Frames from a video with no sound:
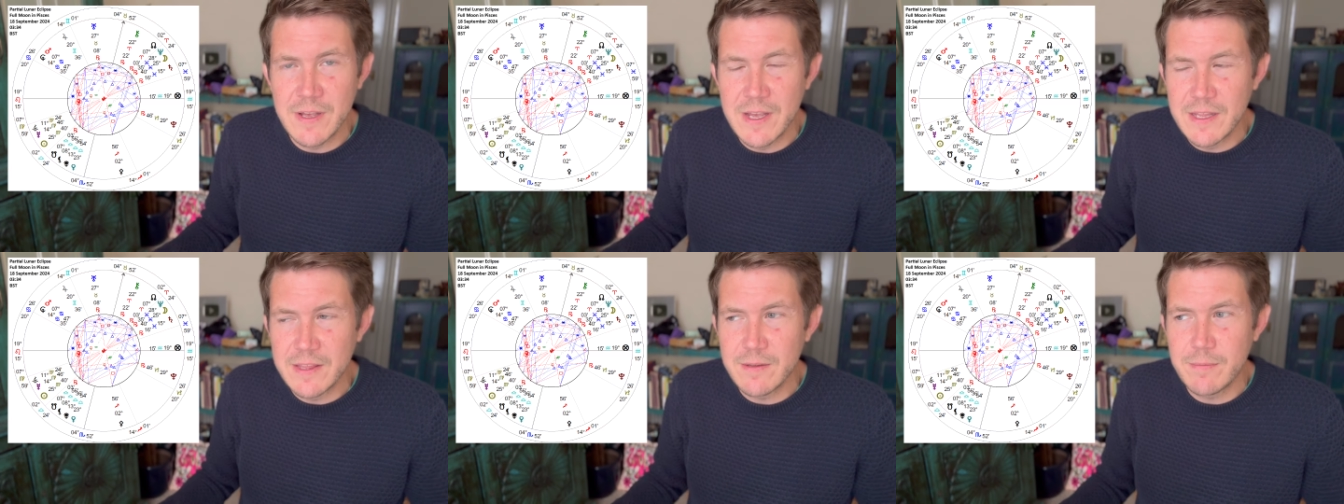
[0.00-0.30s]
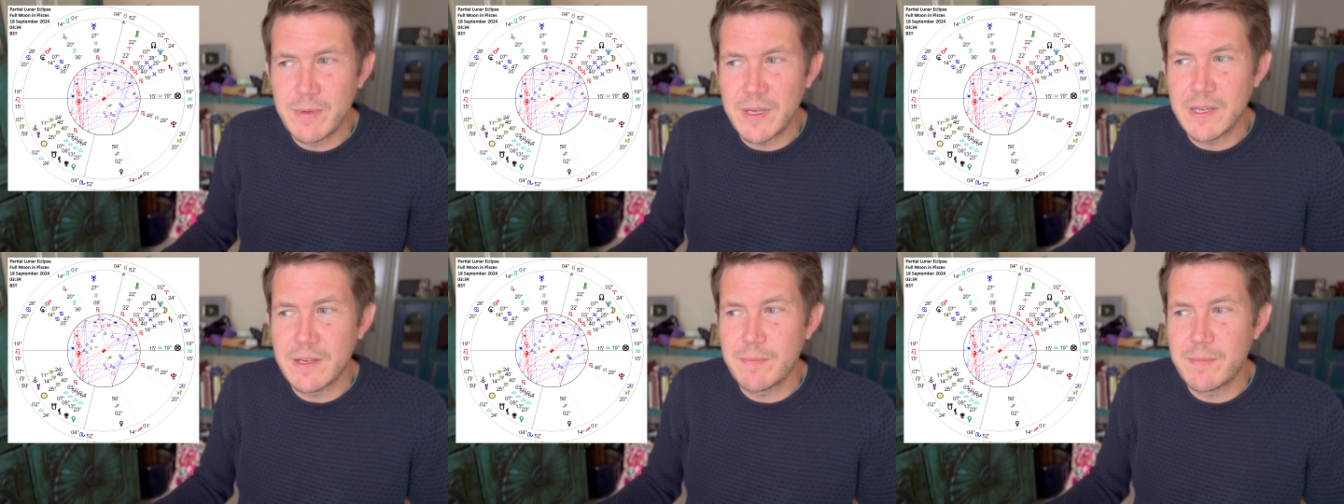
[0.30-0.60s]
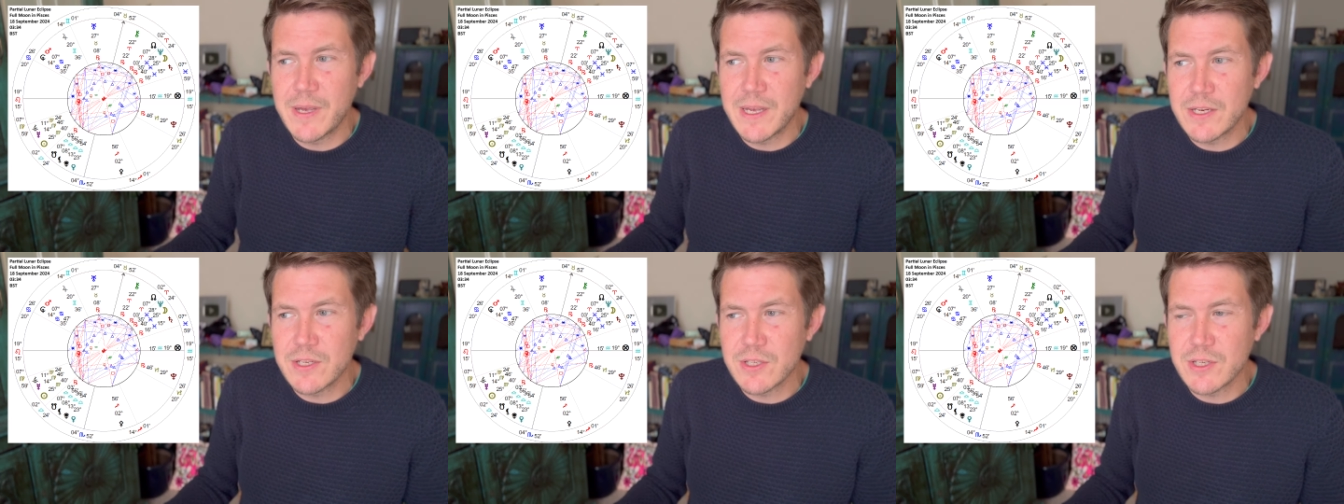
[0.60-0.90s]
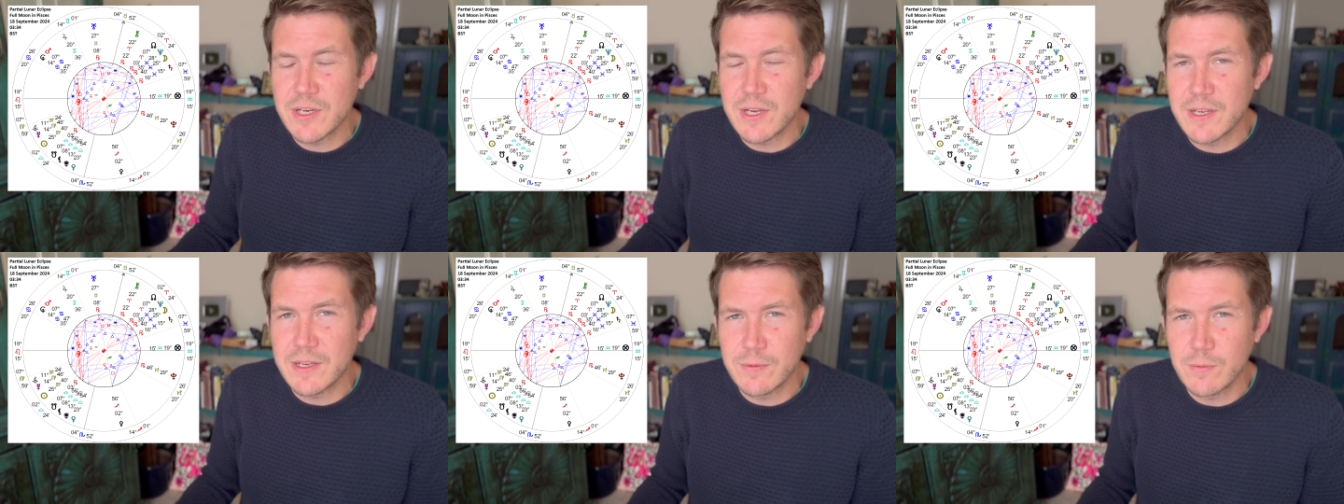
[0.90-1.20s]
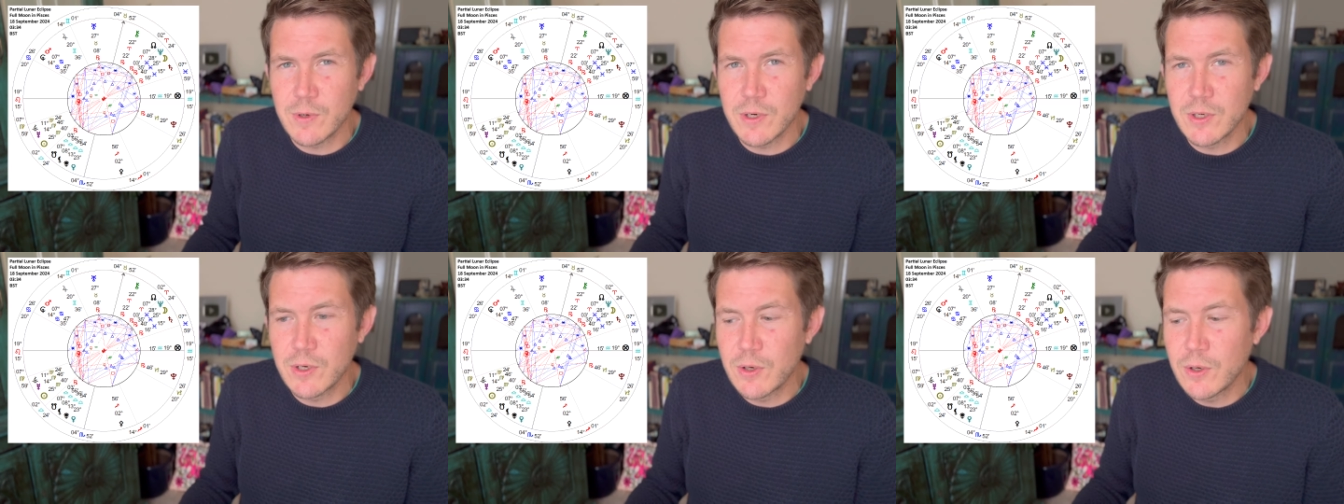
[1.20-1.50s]
the bigger picture, and
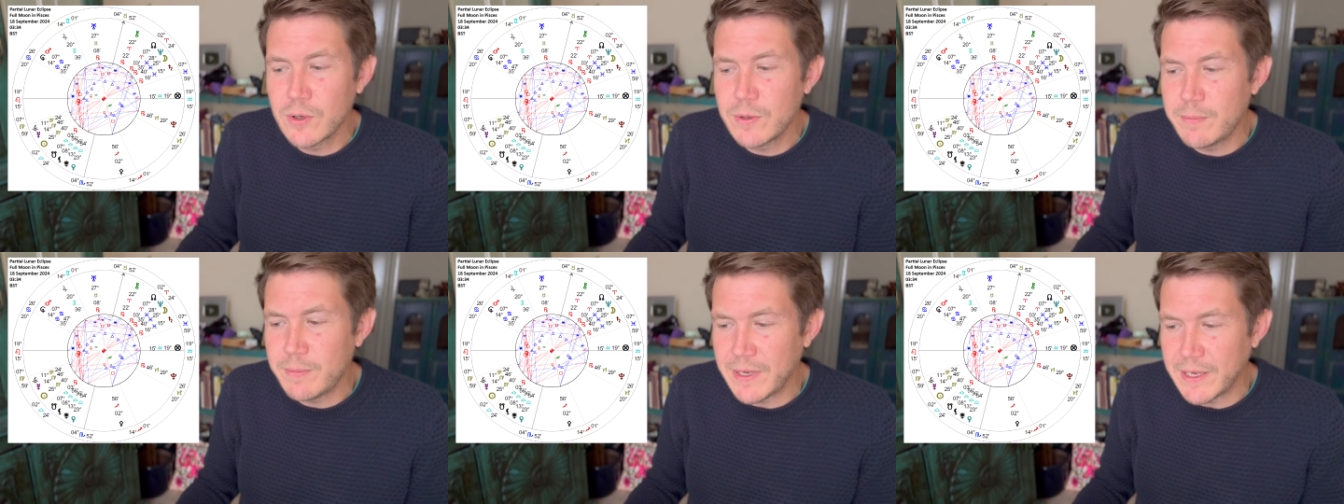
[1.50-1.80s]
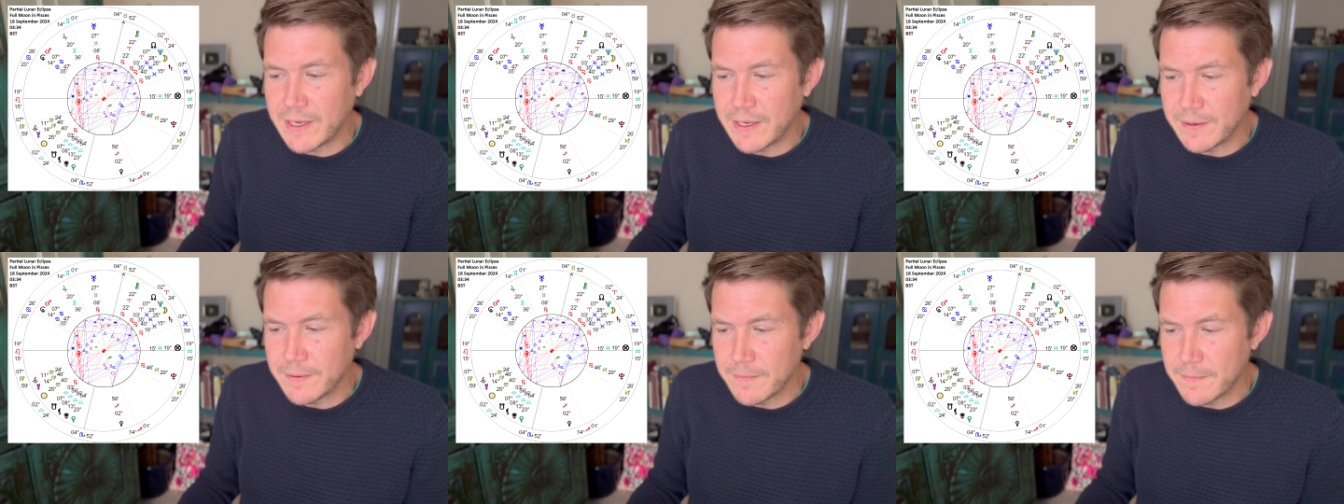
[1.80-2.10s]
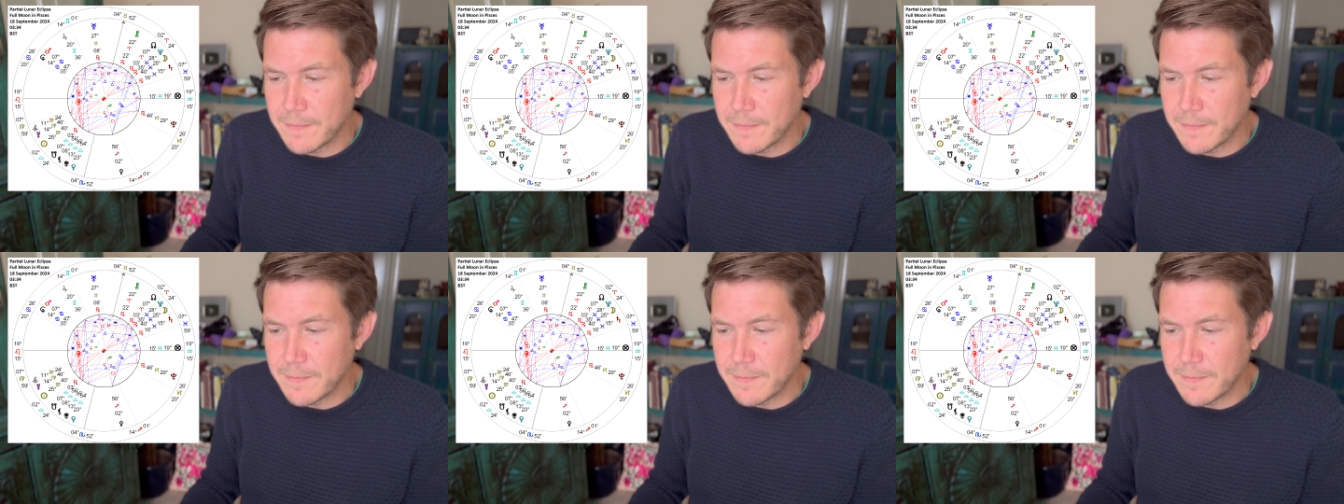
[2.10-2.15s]
what could be.